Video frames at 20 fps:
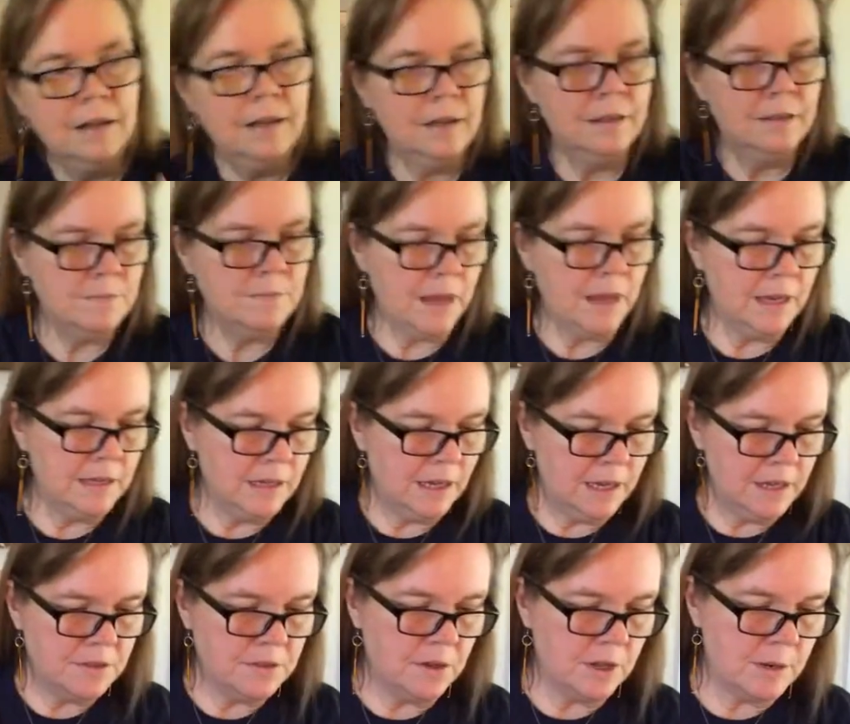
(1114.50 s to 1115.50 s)

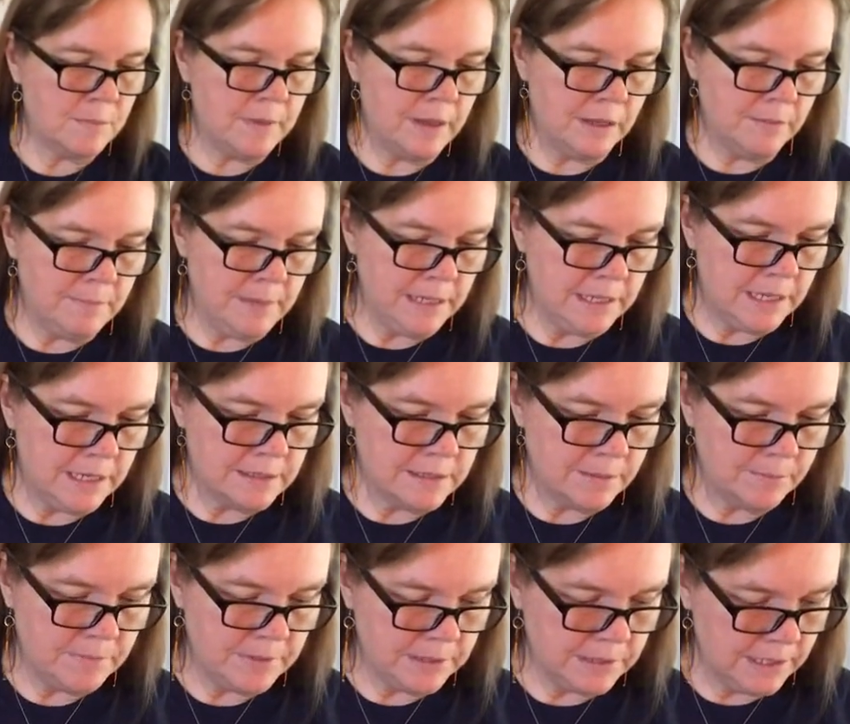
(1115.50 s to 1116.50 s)
I thought about making
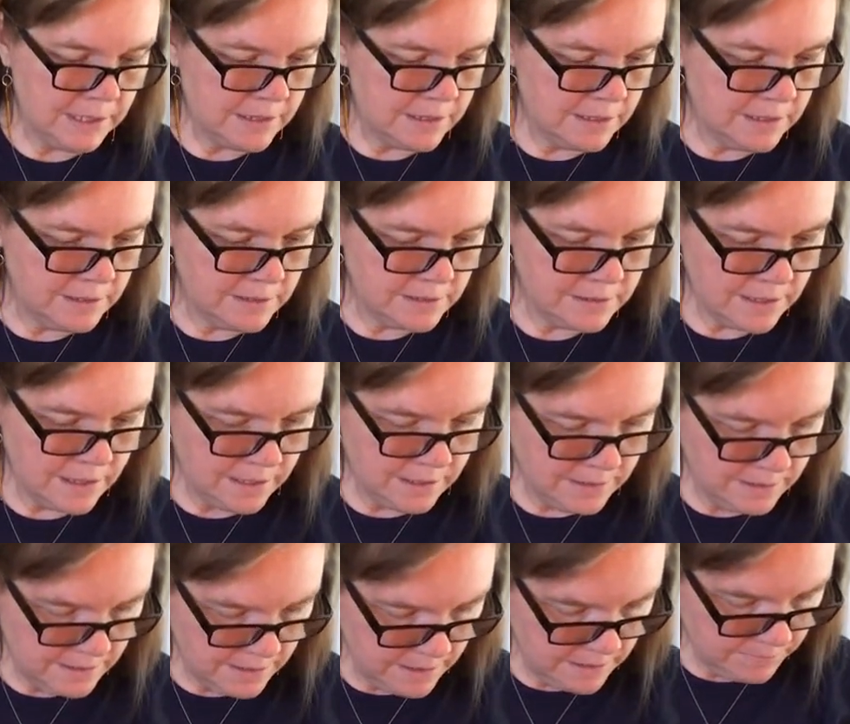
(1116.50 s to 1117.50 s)
something like this
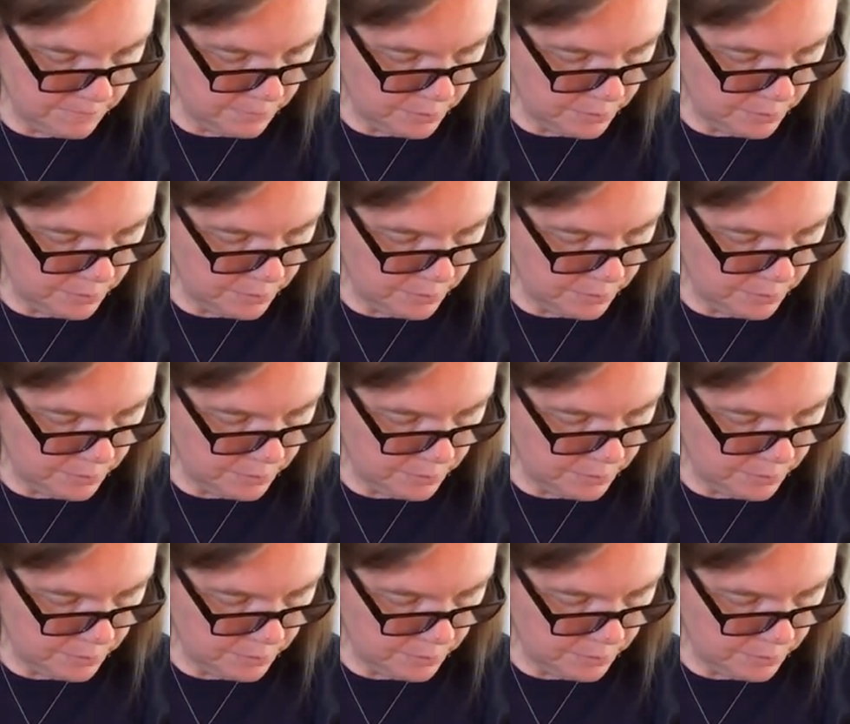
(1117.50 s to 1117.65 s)
and